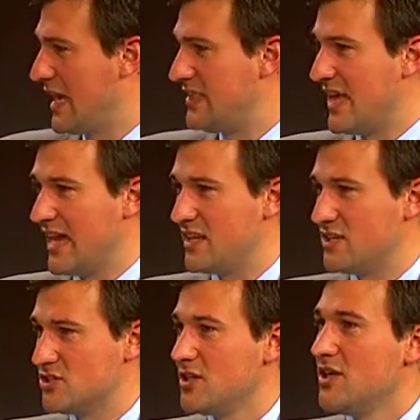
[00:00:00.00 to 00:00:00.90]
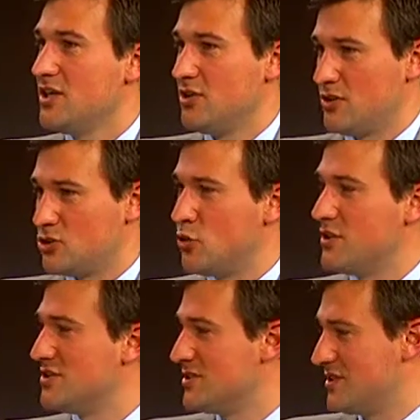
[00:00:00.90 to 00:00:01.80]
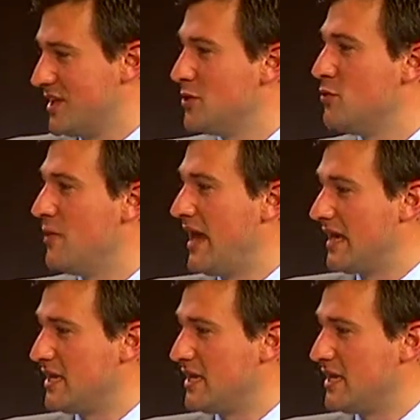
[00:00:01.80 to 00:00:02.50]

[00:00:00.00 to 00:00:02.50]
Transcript: and that is, the choices that you make.